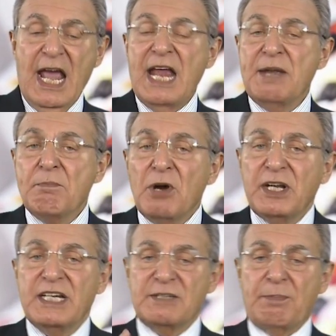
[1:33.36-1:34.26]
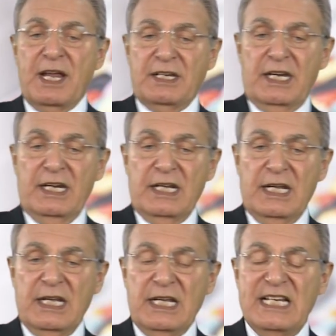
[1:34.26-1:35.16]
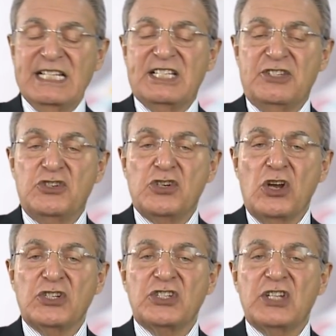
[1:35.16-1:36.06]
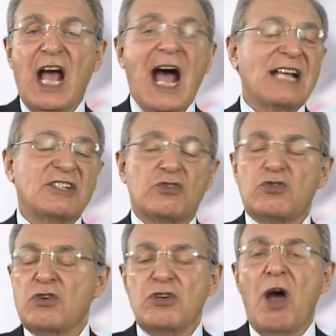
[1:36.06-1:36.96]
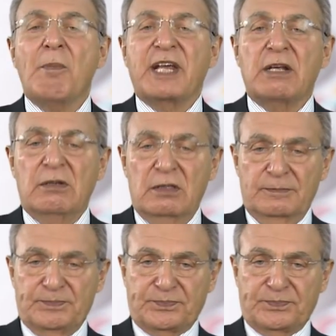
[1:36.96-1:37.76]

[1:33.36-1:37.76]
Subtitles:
and money spending is just astronomical.